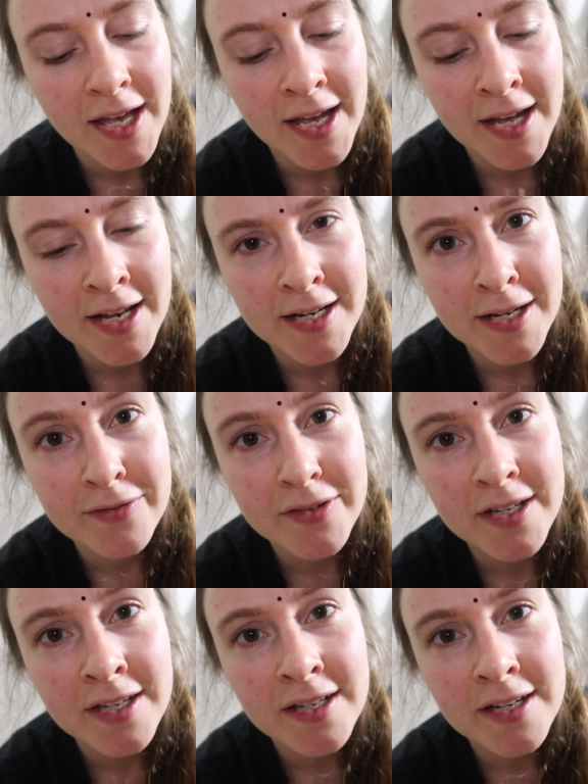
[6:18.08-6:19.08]
and
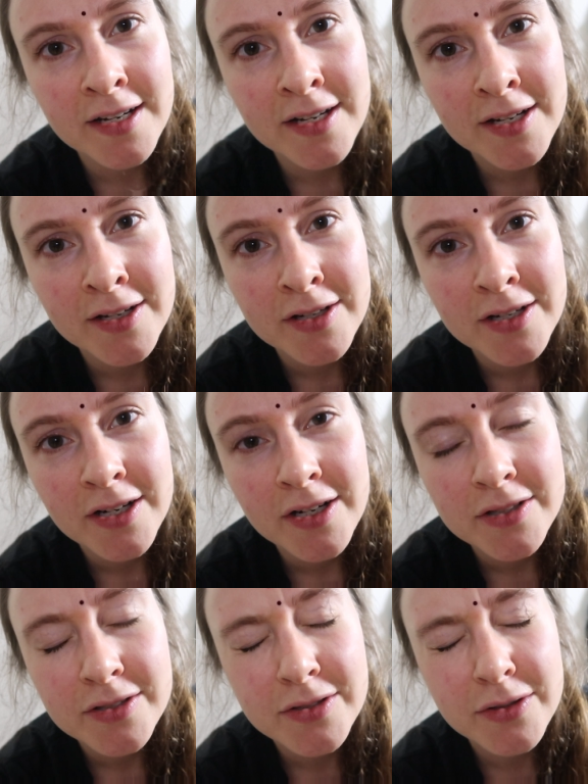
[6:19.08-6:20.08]
I've eaten
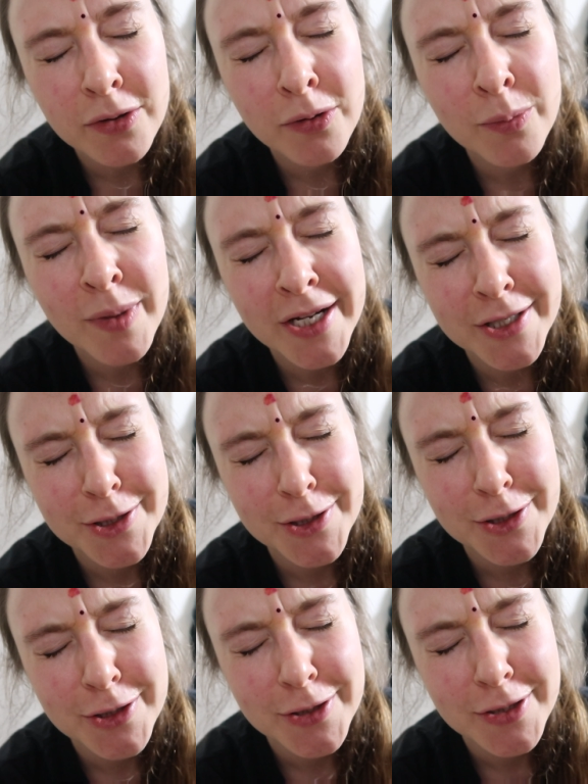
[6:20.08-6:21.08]
so
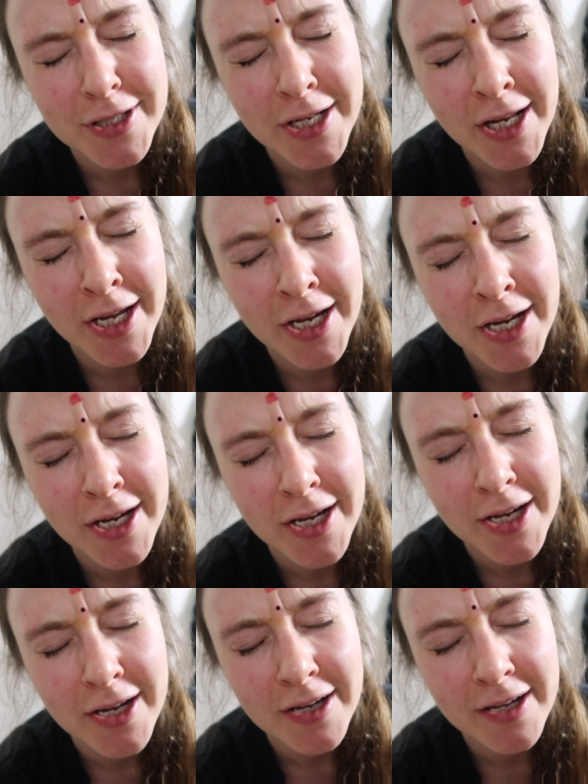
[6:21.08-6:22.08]
much today.
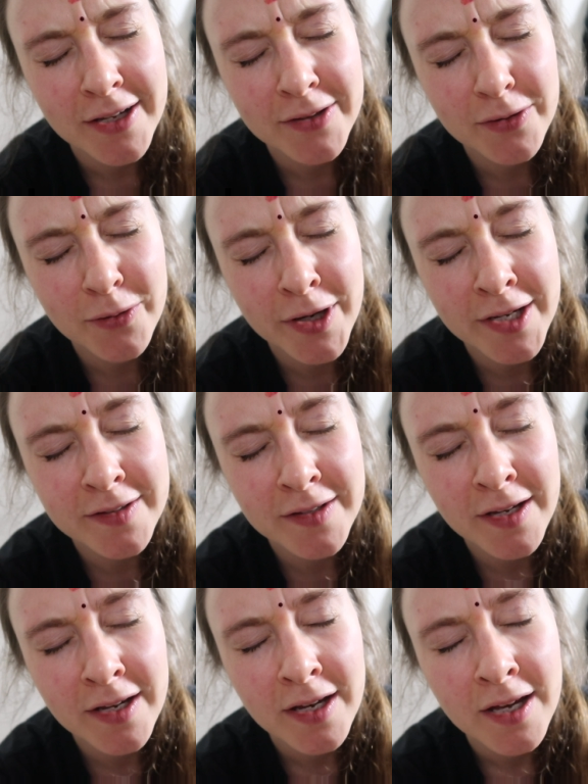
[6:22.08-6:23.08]
It's
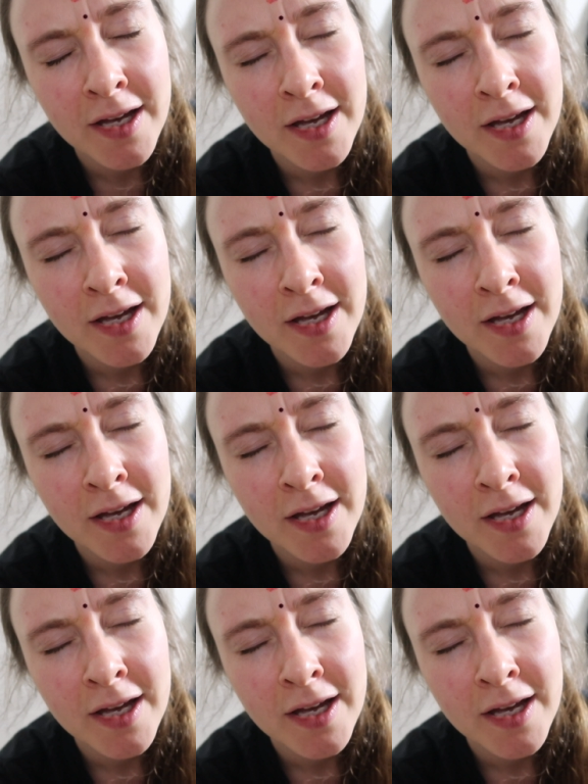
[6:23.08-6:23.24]
crazy.